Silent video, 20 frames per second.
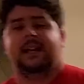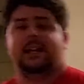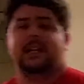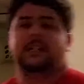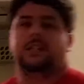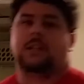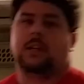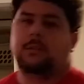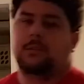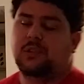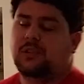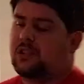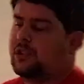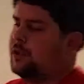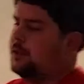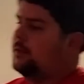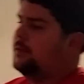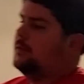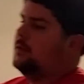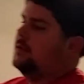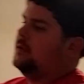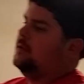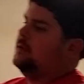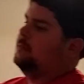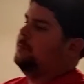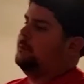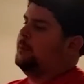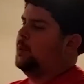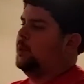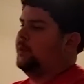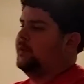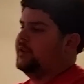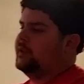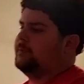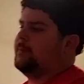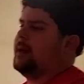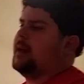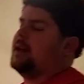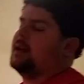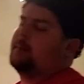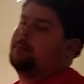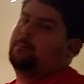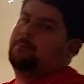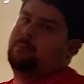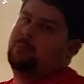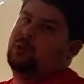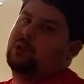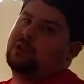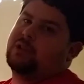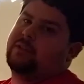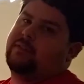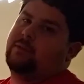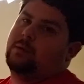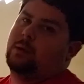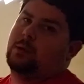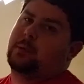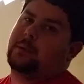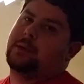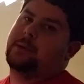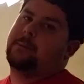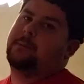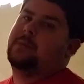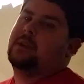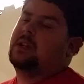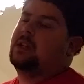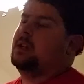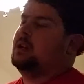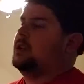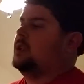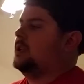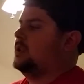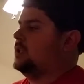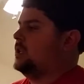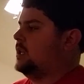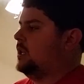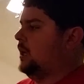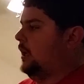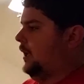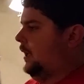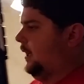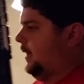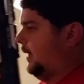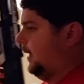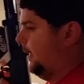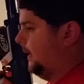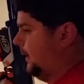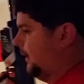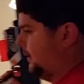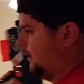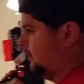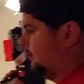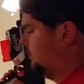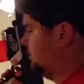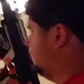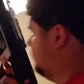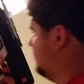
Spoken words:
Each time you shoot, pull this back, push it forward. And